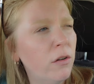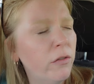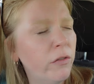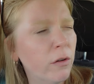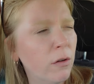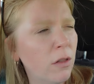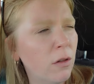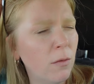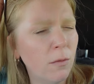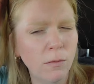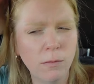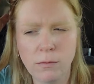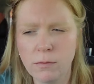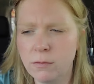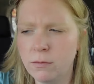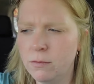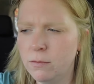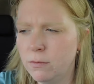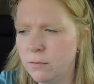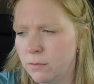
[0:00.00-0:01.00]
Herring
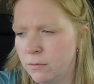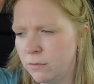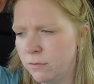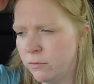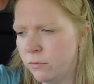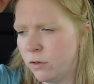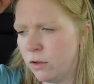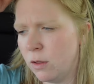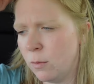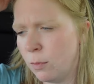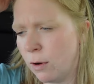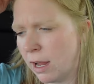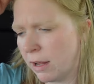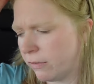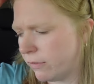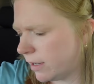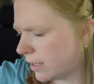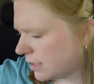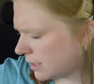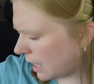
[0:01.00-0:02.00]
sales. For the
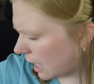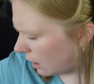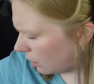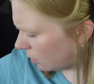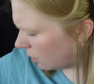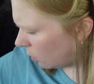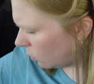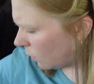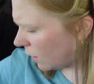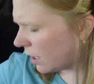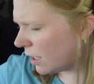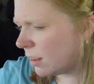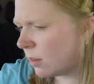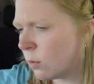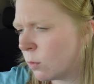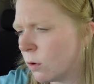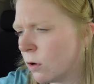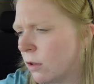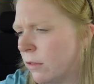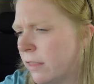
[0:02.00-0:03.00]
breakfast. I don't know what in the
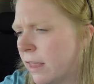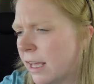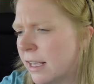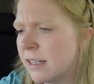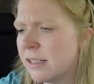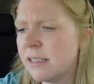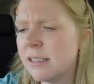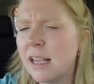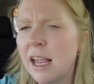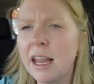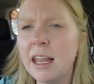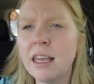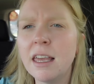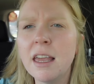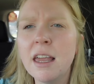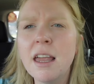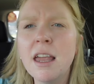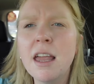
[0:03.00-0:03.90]
world that is saying.